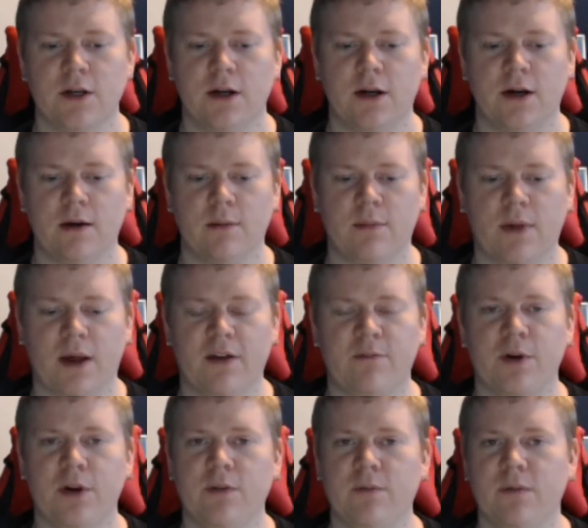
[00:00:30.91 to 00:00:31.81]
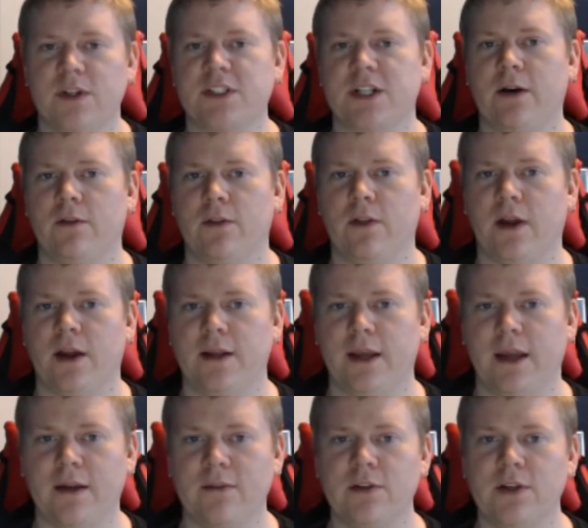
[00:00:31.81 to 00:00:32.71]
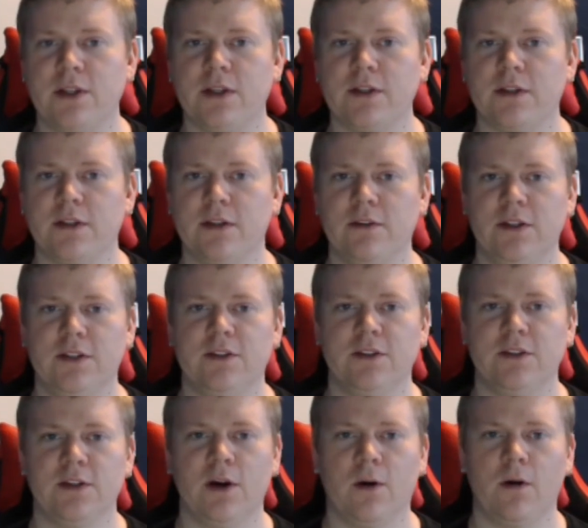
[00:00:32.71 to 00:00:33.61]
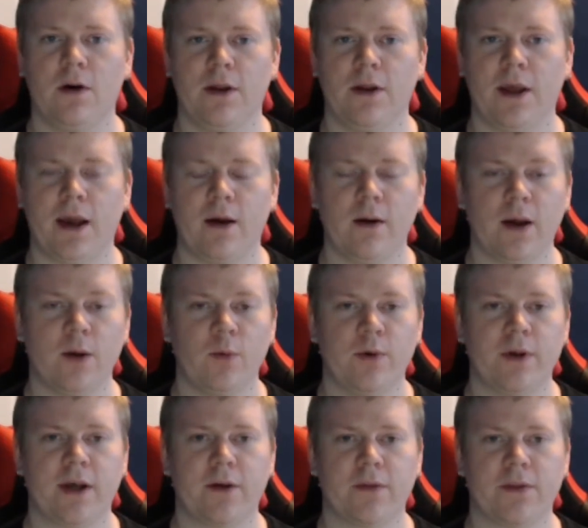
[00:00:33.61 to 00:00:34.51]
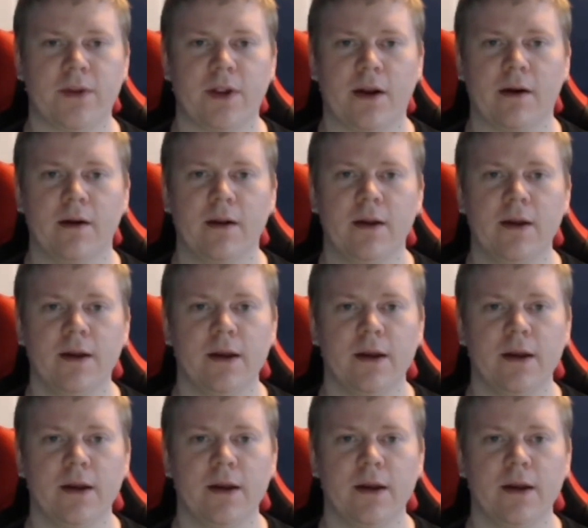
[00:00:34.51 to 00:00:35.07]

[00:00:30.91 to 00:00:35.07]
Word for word: um, I've pretty much outlined everything that you need to know on how I went out there